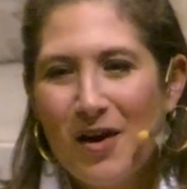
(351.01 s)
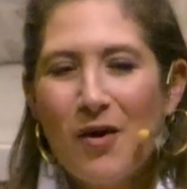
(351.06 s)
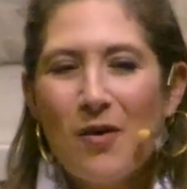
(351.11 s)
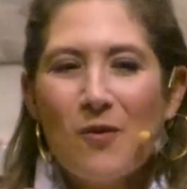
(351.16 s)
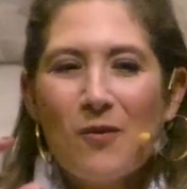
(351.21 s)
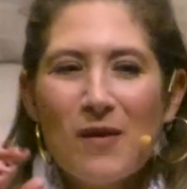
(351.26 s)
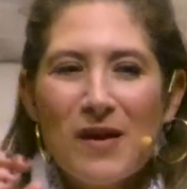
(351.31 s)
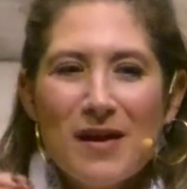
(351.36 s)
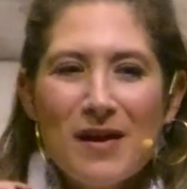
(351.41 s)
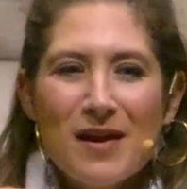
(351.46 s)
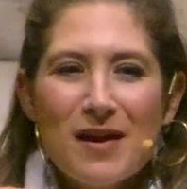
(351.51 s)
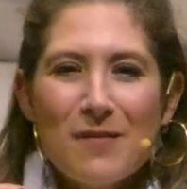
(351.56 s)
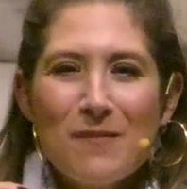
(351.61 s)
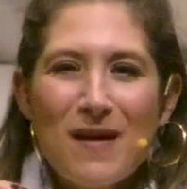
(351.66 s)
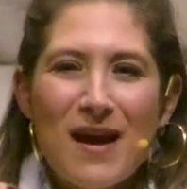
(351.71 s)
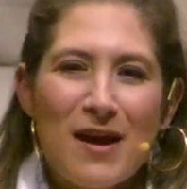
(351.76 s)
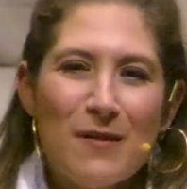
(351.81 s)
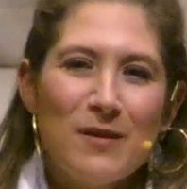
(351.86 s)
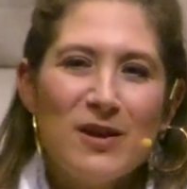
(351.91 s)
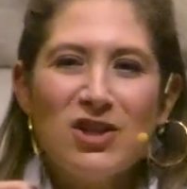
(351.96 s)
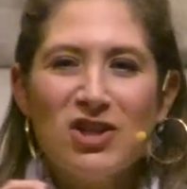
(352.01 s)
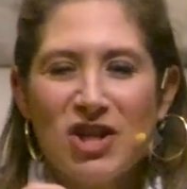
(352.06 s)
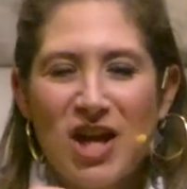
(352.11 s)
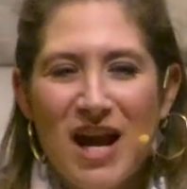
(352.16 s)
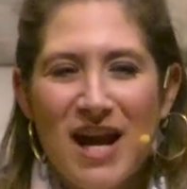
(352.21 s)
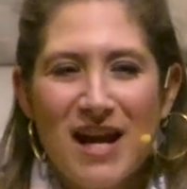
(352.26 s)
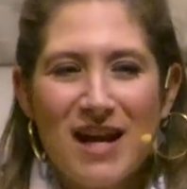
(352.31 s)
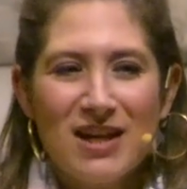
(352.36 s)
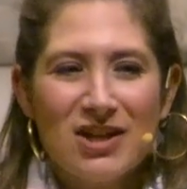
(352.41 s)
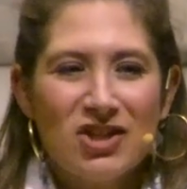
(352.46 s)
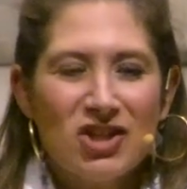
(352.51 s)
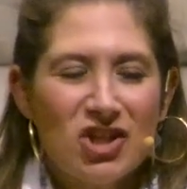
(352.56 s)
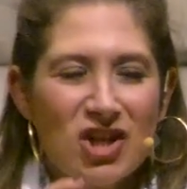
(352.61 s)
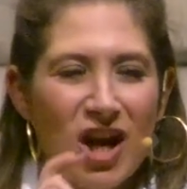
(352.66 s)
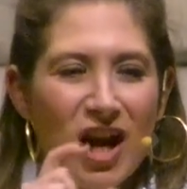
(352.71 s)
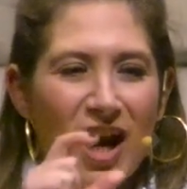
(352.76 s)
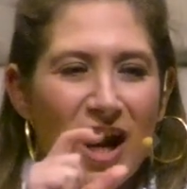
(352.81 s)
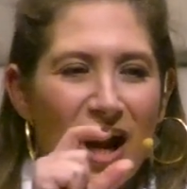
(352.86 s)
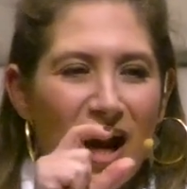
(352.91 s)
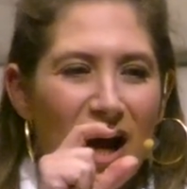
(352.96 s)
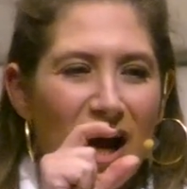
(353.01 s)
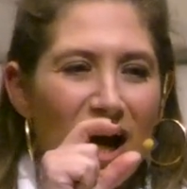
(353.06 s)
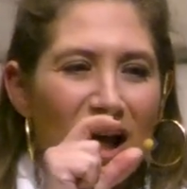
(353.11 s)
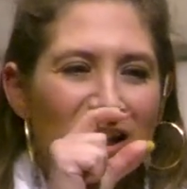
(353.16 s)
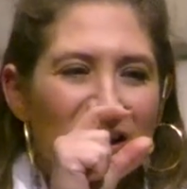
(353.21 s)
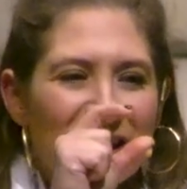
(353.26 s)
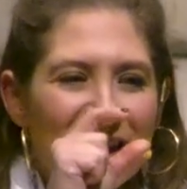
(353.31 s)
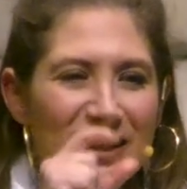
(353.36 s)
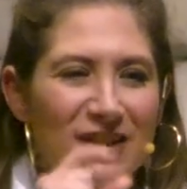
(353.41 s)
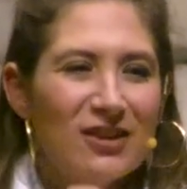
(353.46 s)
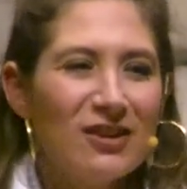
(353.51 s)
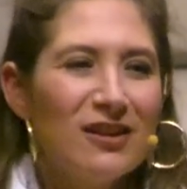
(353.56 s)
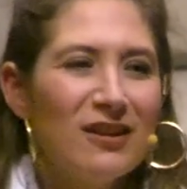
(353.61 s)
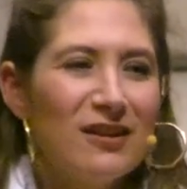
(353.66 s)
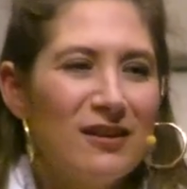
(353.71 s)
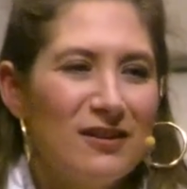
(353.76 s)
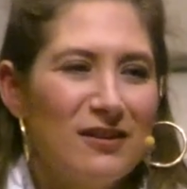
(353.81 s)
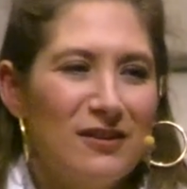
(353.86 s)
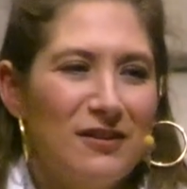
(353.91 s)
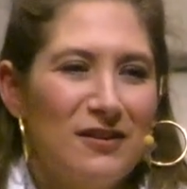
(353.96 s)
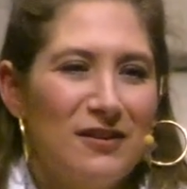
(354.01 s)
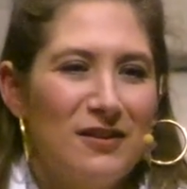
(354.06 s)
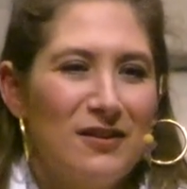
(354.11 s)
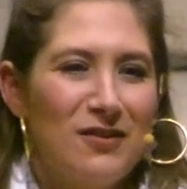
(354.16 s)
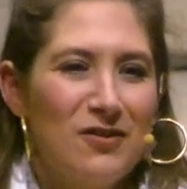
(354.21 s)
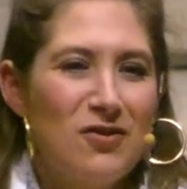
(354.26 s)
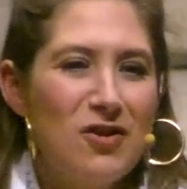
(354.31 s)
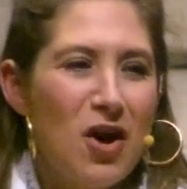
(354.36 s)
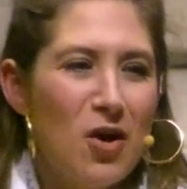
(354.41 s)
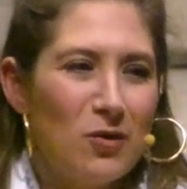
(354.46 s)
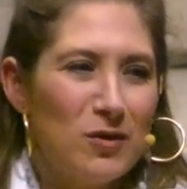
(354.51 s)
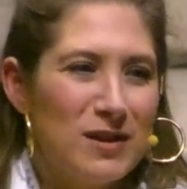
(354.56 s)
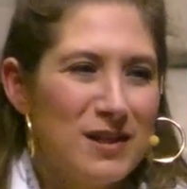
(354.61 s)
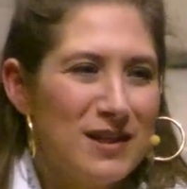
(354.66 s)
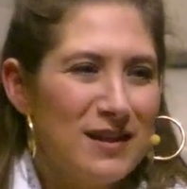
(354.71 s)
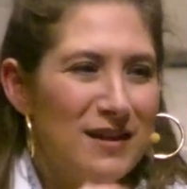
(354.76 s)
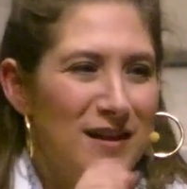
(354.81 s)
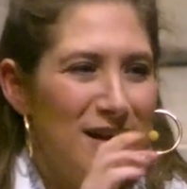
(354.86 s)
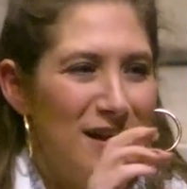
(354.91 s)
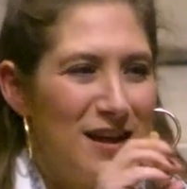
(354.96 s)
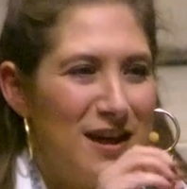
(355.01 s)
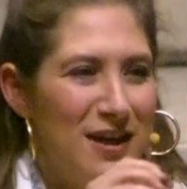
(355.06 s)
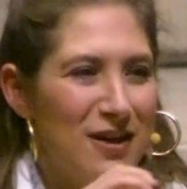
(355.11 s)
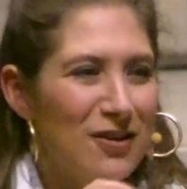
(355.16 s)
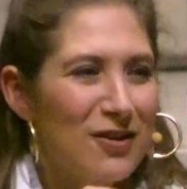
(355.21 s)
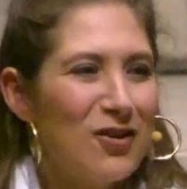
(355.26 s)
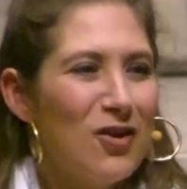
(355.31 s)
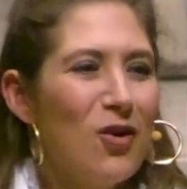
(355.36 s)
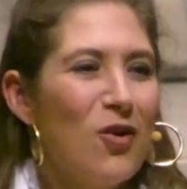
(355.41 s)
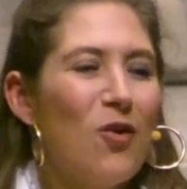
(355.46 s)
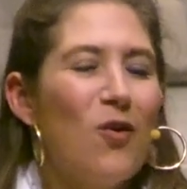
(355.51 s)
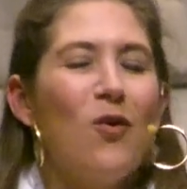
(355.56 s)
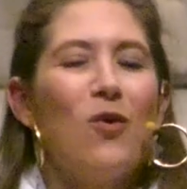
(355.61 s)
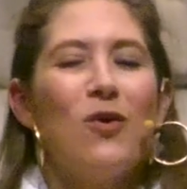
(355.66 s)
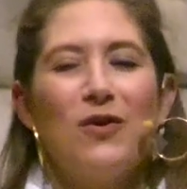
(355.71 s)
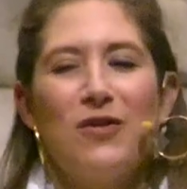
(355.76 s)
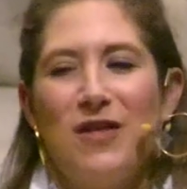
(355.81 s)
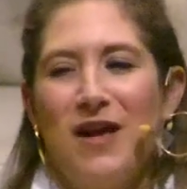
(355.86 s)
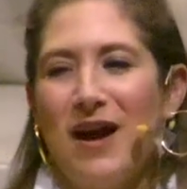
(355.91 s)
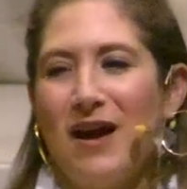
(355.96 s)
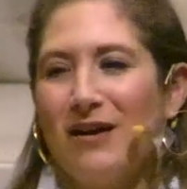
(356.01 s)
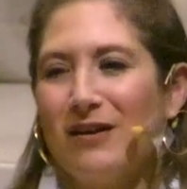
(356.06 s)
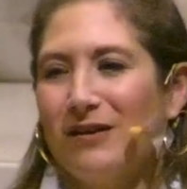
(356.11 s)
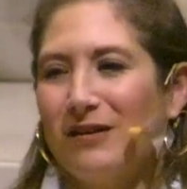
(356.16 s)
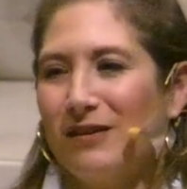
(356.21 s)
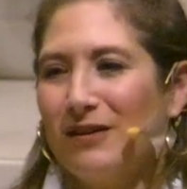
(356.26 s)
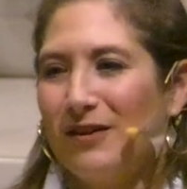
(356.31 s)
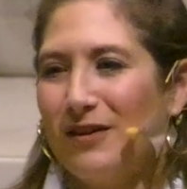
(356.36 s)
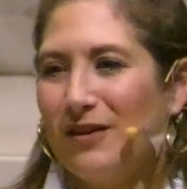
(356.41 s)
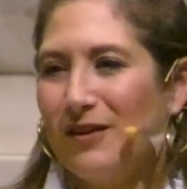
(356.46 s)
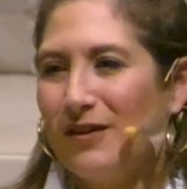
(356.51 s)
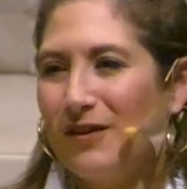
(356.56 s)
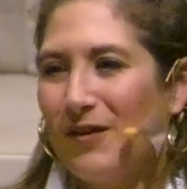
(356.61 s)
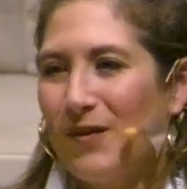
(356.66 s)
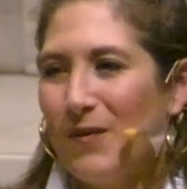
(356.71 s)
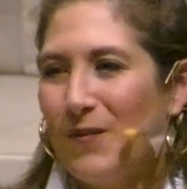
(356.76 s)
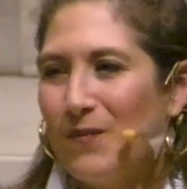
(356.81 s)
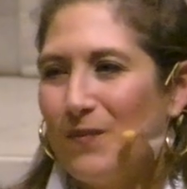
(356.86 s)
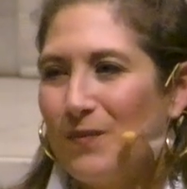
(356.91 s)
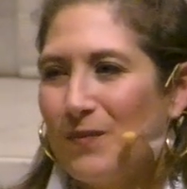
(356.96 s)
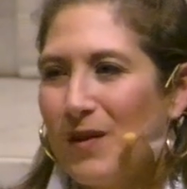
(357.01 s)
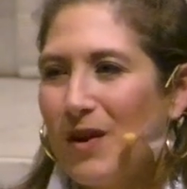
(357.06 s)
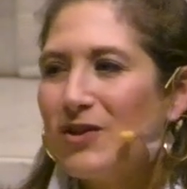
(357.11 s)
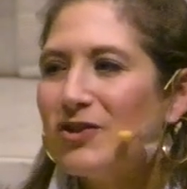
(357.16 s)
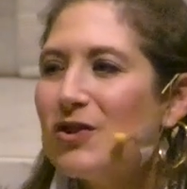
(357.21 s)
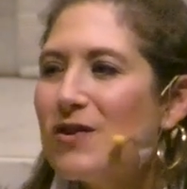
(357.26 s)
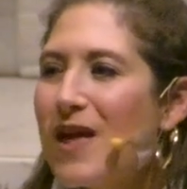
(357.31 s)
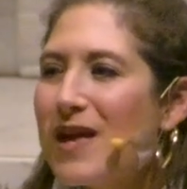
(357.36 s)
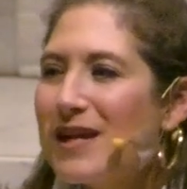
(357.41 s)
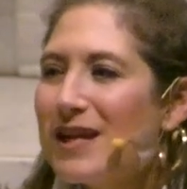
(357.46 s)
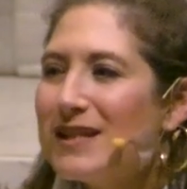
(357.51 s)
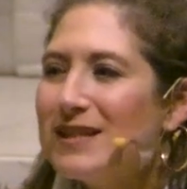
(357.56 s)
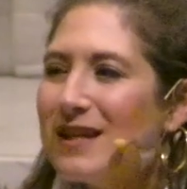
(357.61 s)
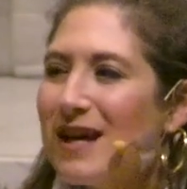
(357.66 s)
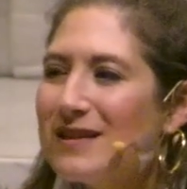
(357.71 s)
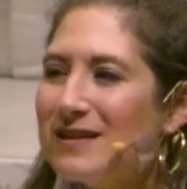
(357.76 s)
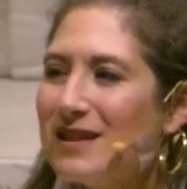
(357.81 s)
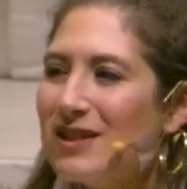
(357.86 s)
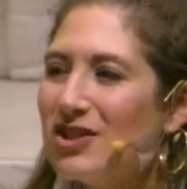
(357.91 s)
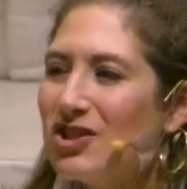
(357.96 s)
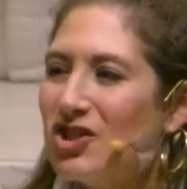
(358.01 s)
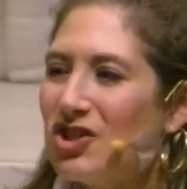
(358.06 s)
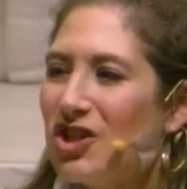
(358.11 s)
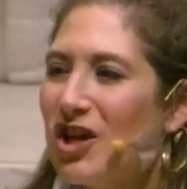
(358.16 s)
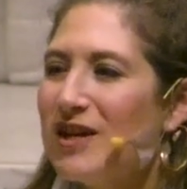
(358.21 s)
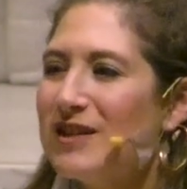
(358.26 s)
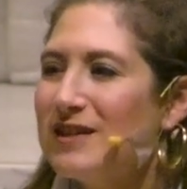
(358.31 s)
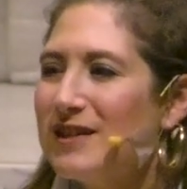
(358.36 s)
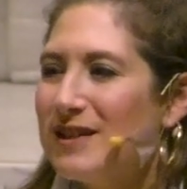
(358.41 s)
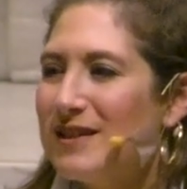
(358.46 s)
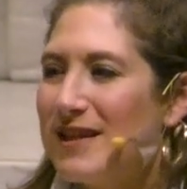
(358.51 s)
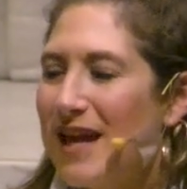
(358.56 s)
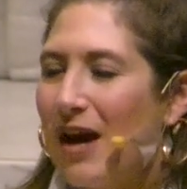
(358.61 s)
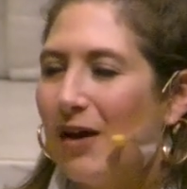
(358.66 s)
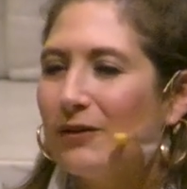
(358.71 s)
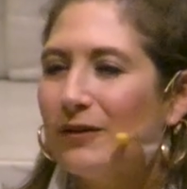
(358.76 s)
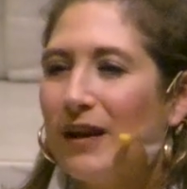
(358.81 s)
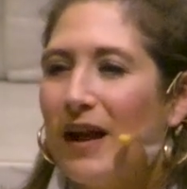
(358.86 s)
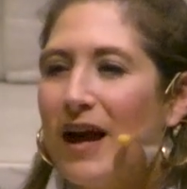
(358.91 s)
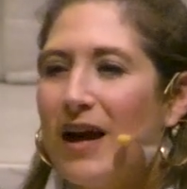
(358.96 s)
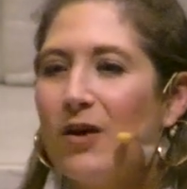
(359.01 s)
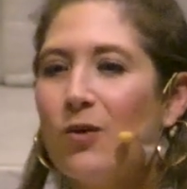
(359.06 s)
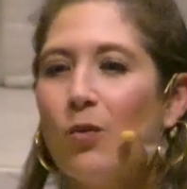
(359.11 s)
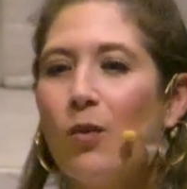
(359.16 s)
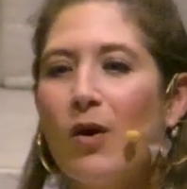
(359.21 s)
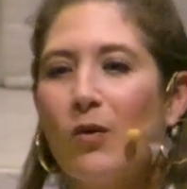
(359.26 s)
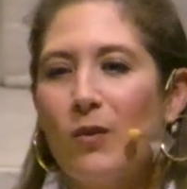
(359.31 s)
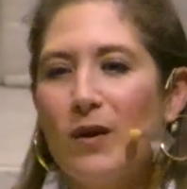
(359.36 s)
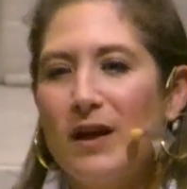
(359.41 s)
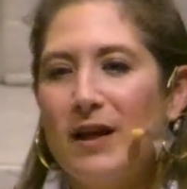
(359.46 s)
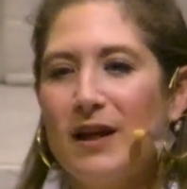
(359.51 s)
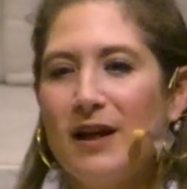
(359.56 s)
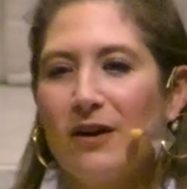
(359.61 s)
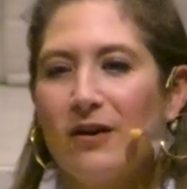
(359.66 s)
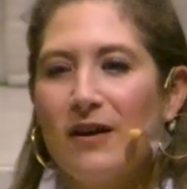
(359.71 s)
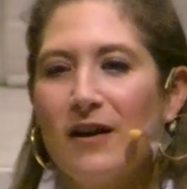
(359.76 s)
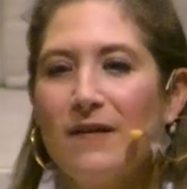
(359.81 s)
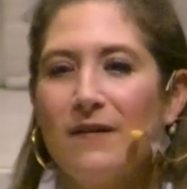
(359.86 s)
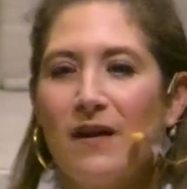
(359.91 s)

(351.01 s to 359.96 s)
We maybe change a little note here or there, so that it doesn't just sound like what we hear in the